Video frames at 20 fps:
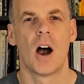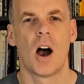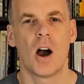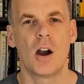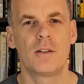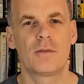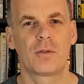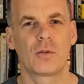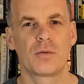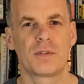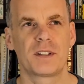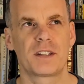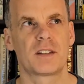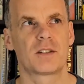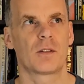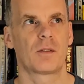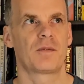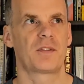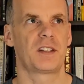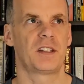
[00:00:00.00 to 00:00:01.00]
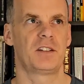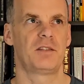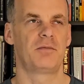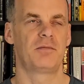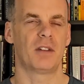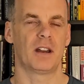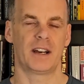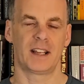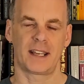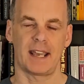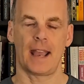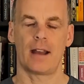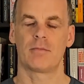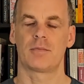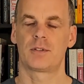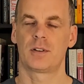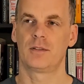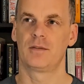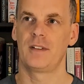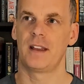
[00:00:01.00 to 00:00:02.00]
Overall, this is obviously an
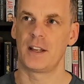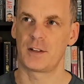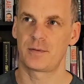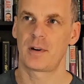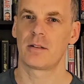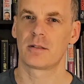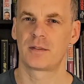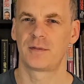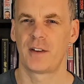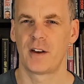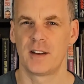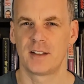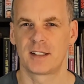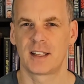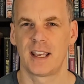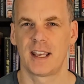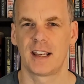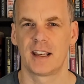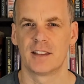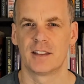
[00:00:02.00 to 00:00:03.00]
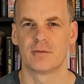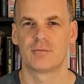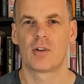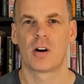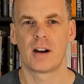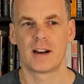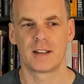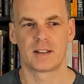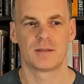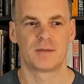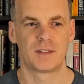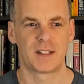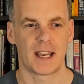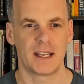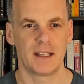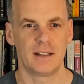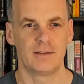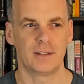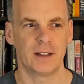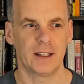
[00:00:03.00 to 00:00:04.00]
account of Israel's first king and the rise of
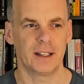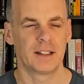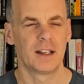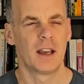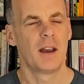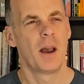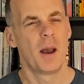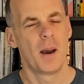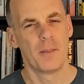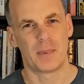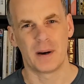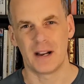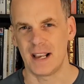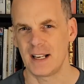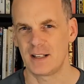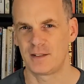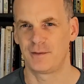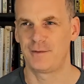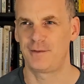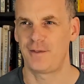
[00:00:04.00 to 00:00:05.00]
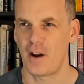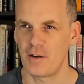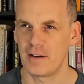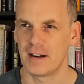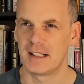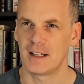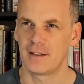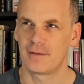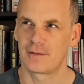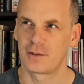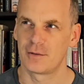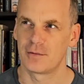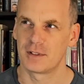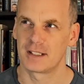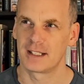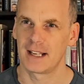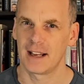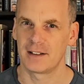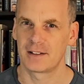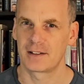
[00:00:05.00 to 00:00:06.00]
David, but it is very difficult
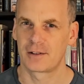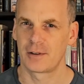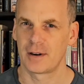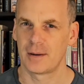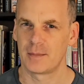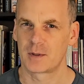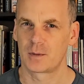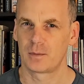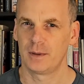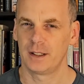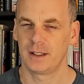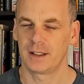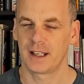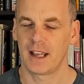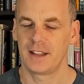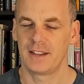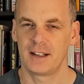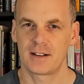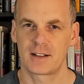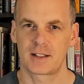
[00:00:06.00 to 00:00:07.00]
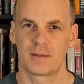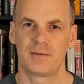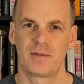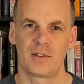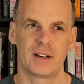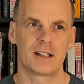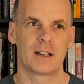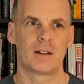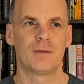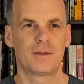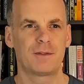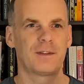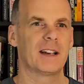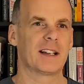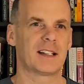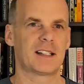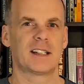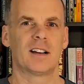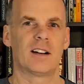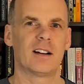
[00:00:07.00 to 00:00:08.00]
to get to grips with, and there are some very
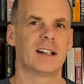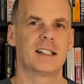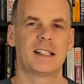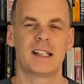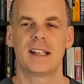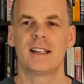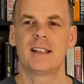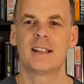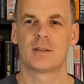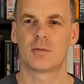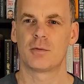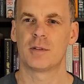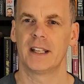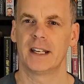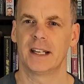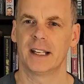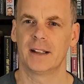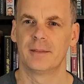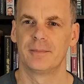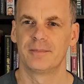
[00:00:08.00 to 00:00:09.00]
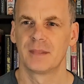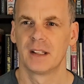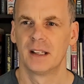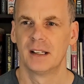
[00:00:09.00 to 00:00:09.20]
conflicting ideas within it.